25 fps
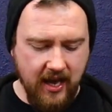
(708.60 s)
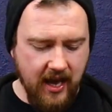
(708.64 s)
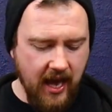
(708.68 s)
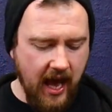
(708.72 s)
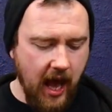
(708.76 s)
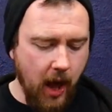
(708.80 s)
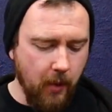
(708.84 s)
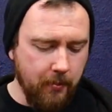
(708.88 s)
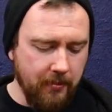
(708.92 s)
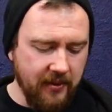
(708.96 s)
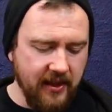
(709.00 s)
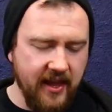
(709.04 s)

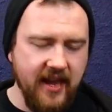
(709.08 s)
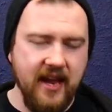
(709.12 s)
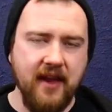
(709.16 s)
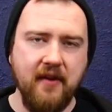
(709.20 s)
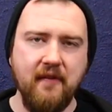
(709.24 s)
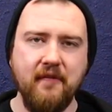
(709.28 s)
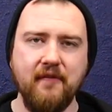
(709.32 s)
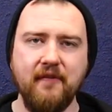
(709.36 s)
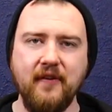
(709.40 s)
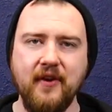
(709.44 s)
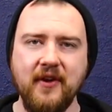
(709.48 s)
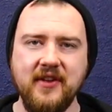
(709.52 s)
I'll play
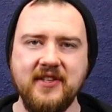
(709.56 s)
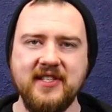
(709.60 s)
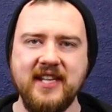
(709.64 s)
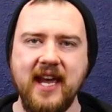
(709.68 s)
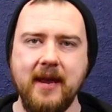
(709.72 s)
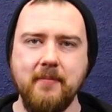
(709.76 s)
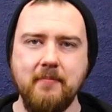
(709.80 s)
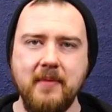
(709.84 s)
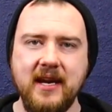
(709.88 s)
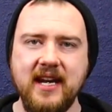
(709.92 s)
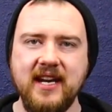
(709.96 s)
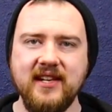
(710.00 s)
it for
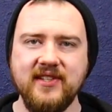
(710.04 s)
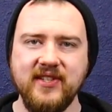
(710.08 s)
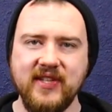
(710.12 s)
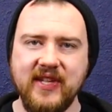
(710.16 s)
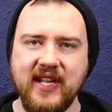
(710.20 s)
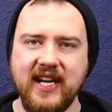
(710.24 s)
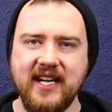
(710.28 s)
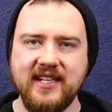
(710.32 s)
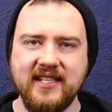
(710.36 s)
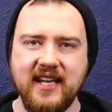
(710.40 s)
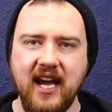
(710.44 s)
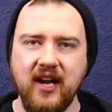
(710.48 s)
10 minutes
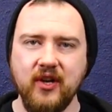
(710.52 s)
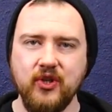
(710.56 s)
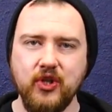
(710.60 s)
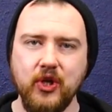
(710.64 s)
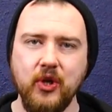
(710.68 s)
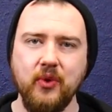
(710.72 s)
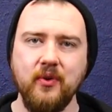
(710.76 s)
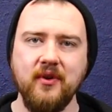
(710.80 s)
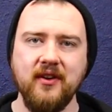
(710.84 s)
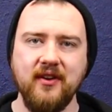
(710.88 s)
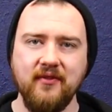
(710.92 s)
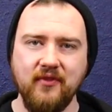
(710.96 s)
and then it's out of
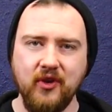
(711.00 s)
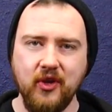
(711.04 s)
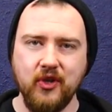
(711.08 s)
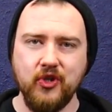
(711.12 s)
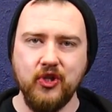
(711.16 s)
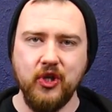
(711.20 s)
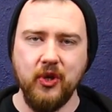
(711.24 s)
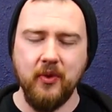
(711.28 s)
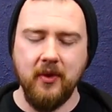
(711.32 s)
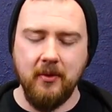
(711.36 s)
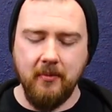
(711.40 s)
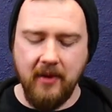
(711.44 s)
tune and I've got to
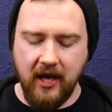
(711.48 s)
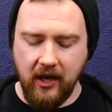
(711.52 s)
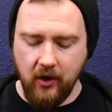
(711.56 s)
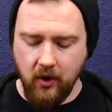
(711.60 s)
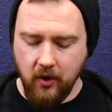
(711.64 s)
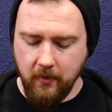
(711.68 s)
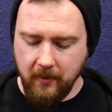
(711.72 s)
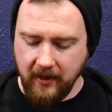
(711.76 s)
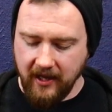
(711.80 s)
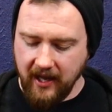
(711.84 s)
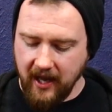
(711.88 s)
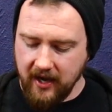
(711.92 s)
tune it back
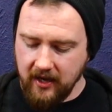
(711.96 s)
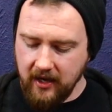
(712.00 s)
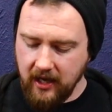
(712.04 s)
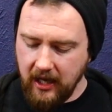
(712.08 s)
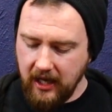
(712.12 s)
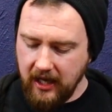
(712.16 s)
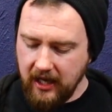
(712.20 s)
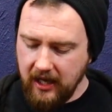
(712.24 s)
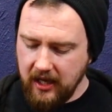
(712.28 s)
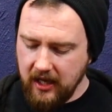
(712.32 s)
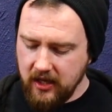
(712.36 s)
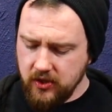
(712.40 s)
up again.
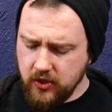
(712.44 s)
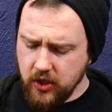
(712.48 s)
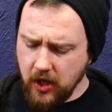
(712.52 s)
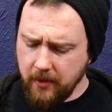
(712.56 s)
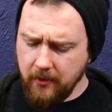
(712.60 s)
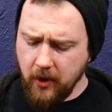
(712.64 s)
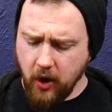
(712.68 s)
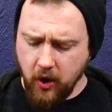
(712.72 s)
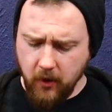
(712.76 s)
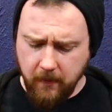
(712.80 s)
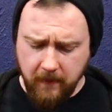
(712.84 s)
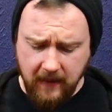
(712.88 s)
So
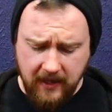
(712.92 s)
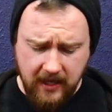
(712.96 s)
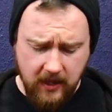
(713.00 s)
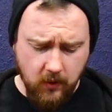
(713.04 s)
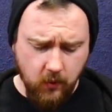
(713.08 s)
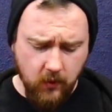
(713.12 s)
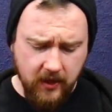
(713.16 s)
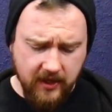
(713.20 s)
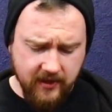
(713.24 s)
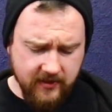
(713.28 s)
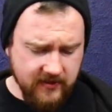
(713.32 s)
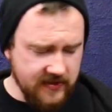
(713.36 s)
I'm hoping
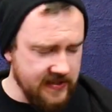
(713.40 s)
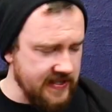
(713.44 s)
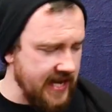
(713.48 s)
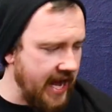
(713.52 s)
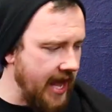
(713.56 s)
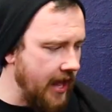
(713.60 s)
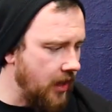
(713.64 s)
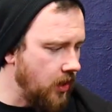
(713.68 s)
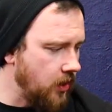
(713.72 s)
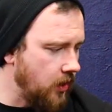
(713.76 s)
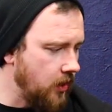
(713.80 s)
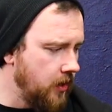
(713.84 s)
it will
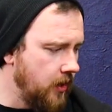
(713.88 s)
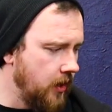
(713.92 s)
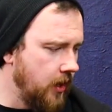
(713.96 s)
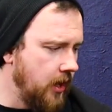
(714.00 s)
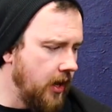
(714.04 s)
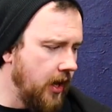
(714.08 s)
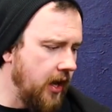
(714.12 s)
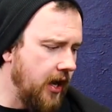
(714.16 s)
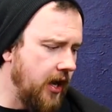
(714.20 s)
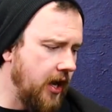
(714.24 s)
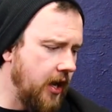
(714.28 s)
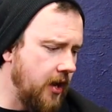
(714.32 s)
settle.
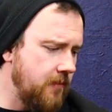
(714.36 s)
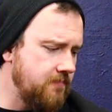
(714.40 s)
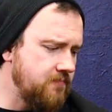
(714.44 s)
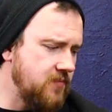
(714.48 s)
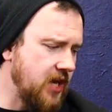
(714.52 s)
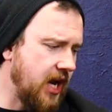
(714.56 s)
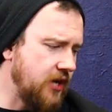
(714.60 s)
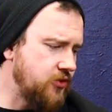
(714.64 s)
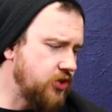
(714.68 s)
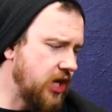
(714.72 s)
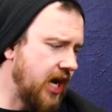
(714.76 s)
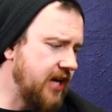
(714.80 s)

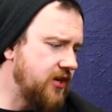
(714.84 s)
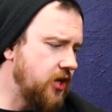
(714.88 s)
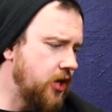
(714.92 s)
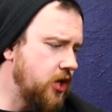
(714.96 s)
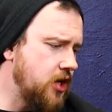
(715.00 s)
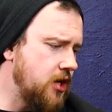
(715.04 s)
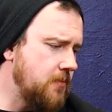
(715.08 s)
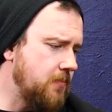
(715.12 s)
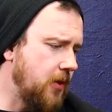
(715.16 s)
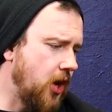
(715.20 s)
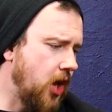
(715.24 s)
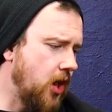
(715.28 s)
I tried
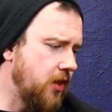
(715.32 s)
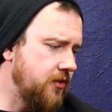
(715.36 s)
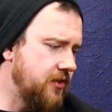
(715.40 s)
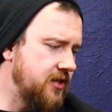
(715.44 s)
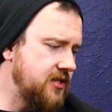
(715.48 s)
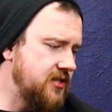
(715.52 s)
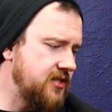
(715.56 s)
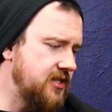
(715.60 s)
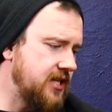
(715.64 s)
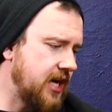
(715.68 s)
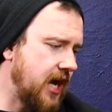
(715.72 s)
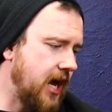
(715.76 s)
Ernie Ball
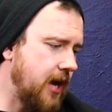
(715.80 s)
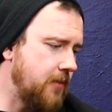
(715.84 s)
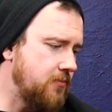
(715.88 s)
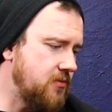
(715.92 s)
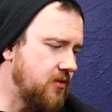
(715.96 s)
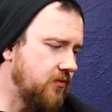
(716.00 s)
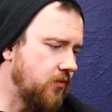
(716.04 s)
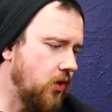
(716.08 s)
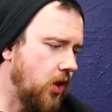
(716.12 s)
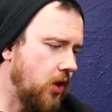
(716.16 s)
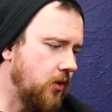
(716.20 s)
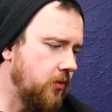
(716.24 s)
this time.
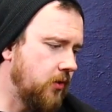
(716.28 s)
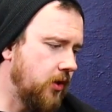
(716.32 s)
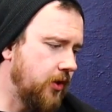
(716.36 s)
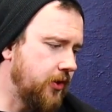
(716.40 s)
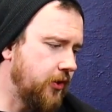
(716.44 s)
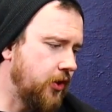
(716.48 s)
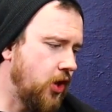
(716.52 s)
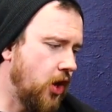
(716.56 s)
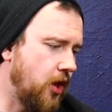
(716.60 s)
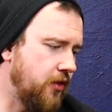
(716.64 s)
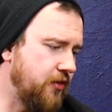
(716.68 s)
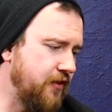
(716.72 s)
They've got what
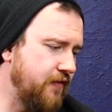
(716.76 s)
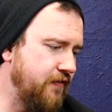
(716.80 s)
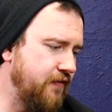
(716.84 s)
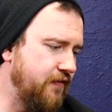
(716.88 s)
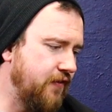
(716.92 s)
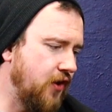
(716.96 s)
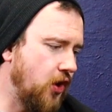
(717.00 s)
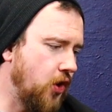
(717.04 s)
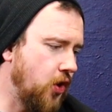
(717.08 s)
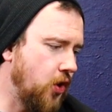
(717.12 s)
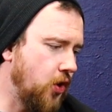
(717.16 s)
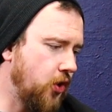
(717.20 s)
they call the
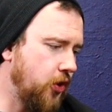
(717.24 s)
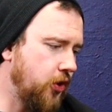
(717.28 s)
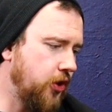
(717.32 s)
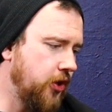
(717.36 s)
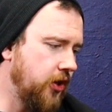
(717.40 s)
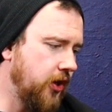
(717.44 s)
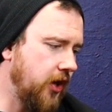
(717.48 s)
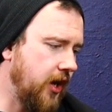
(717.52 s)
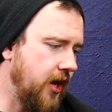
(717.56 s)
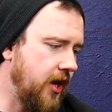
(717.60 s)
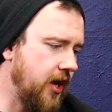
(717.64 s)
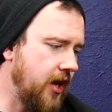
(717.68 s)
folk
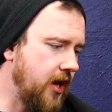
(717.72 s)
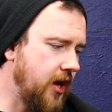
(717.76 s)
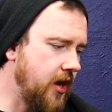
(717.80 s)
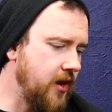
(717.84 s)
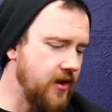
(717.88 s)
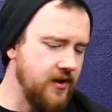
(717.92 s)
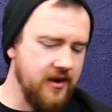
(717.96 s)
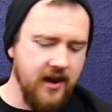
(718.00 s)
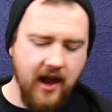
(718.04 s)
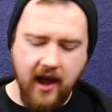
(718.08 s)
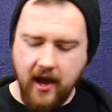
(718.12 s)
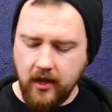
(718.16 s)

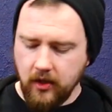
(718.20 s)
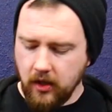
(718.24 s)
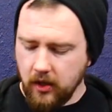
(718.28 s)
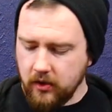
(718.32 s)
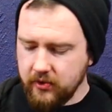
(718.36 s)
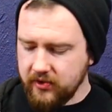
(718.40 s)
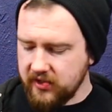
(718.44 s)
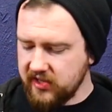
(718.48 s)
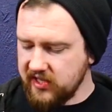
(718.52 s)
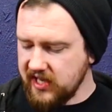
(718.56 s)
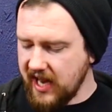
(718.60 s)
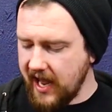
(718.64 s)

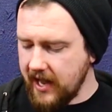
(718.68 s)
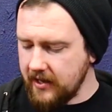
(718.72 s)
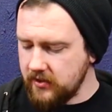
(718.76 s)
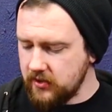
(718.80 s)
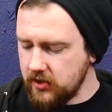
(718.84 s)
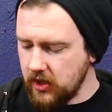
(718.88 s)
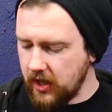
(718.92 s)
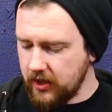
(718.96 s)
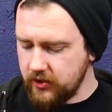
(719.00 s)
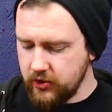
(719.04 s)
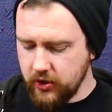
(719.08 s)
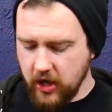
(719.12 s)
nylon set.
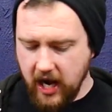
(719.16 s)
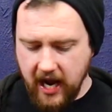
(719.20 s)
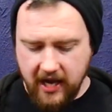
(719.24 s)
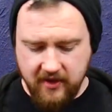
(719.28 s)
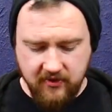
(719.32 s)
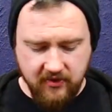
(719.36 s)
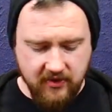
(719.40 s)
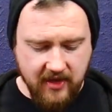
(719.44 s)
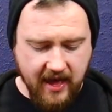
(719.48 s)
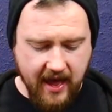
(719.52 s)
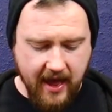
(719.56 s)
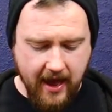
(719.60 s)
So I
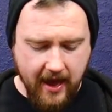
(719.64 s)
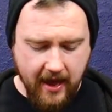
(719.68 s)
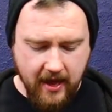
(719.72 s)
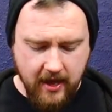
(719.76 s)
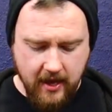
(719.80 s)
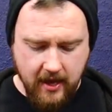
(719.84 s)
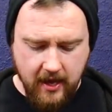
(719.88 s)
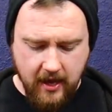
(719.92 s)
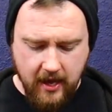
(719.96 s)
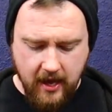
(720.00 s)
tried that.